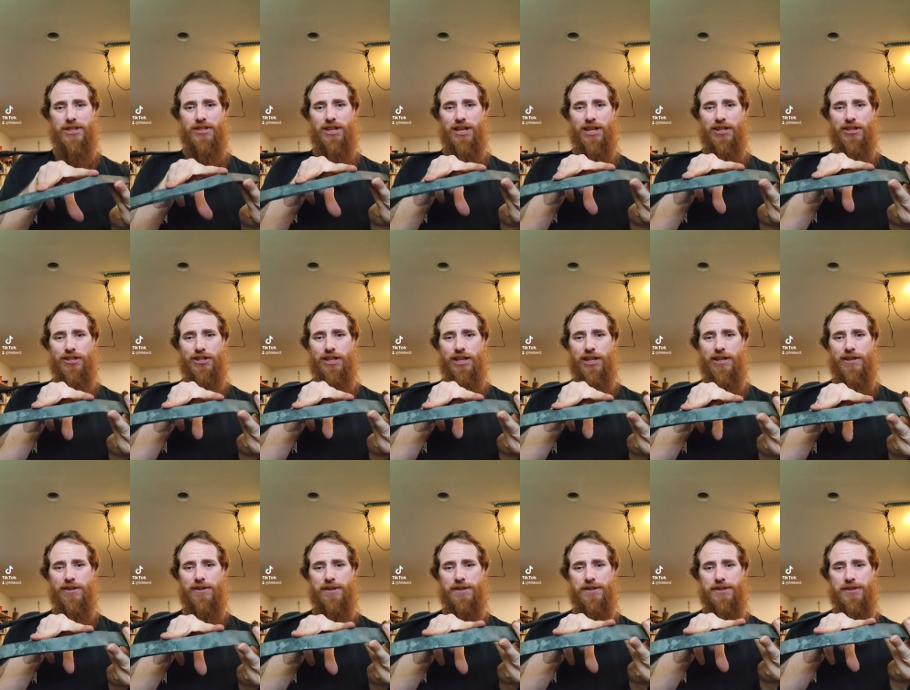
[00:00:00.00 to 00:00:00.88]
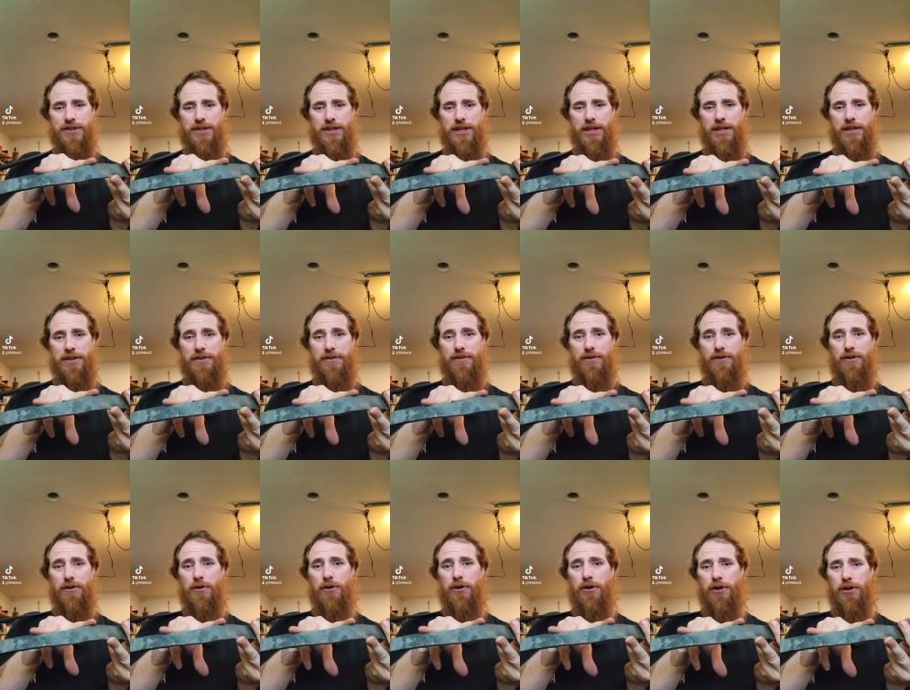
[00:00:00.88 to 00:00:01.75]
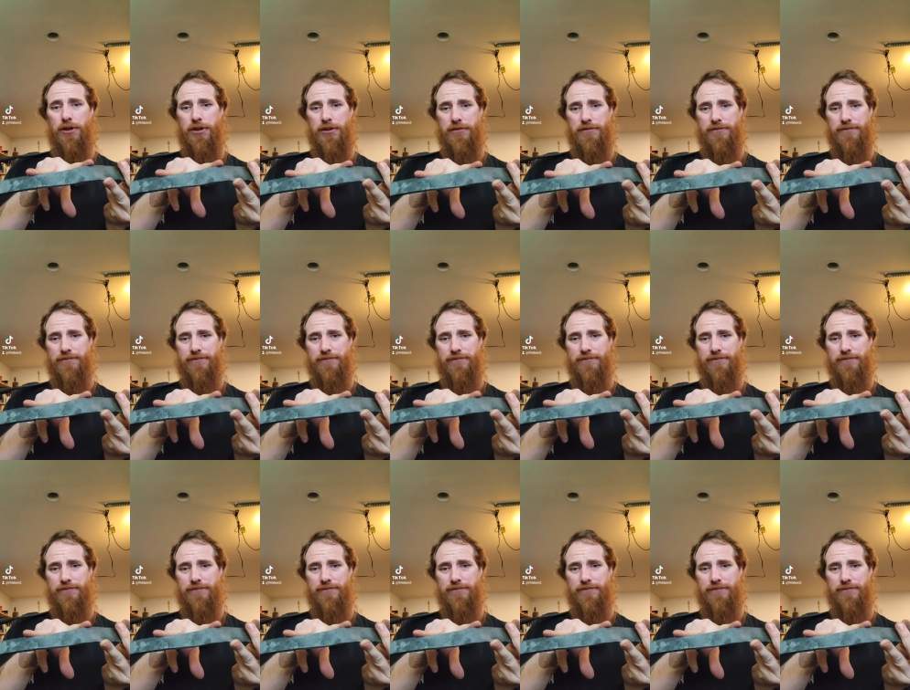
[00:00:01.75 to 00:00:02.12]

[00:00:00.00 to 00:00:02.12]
section here is uh, no good.